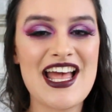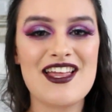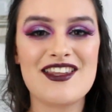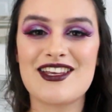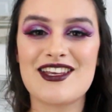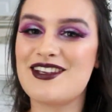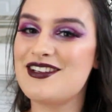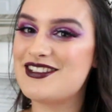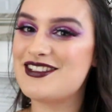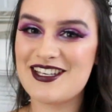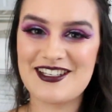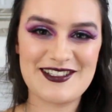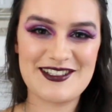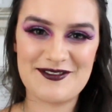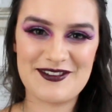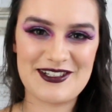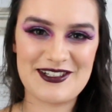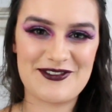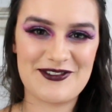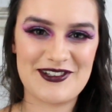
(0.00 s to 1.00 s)
Thank you so
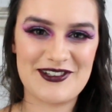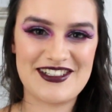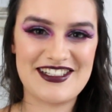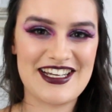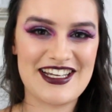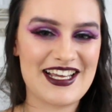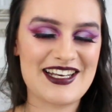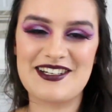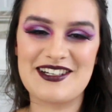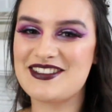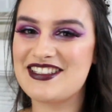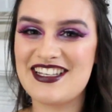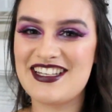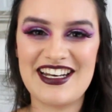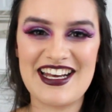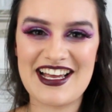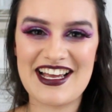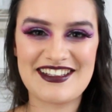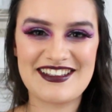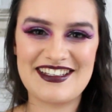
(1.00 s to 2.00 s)
much for watching, and I'll see
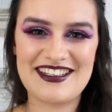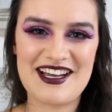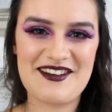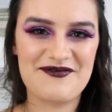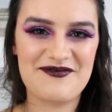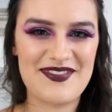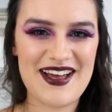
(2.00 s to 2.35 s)
you next time.